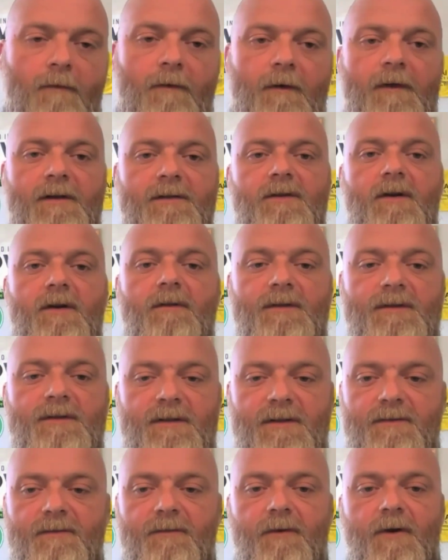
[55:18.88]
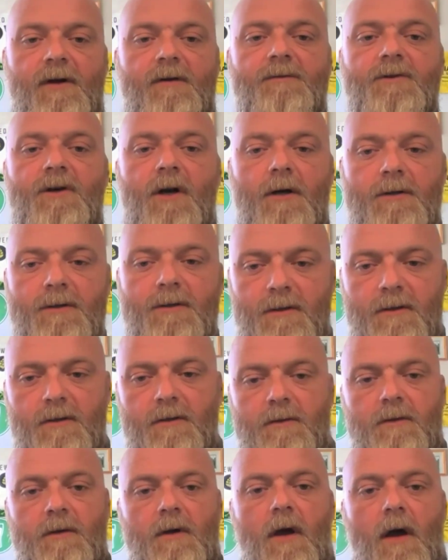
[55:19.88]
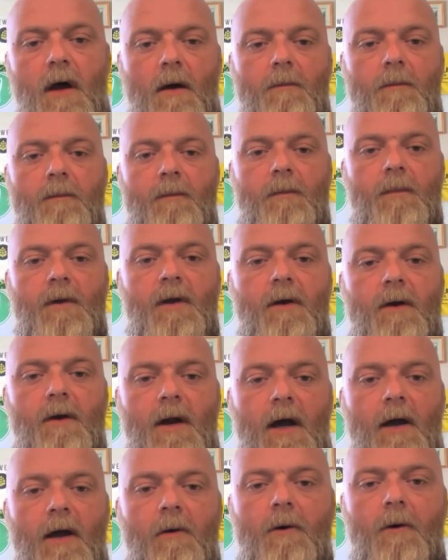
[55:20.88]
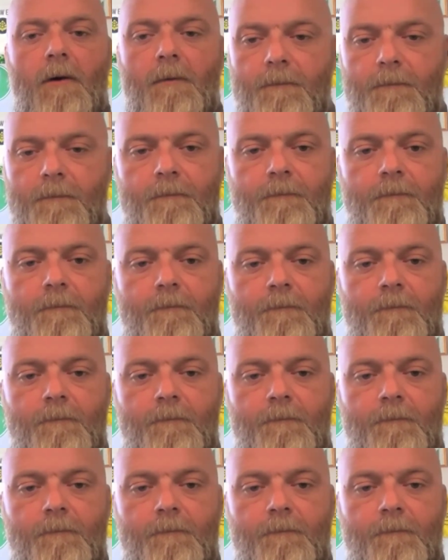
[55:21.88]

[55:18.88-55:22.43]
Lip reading: offer these services free of charge here in Iowa.